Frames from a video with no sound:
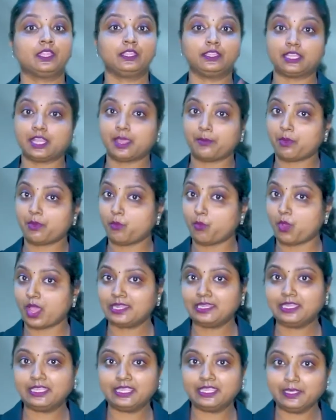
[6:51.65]
The number
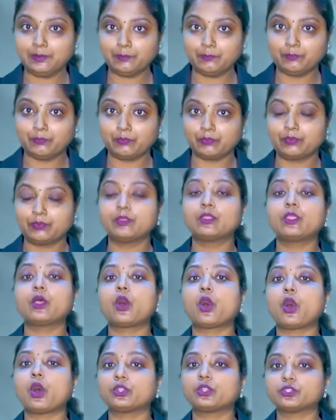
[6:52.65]
one key,
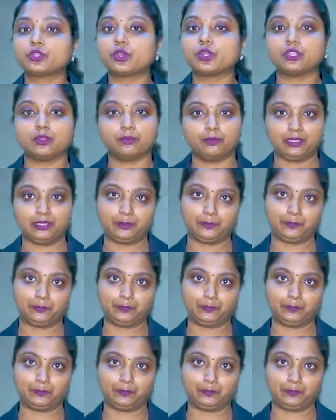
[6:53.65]
autonomy,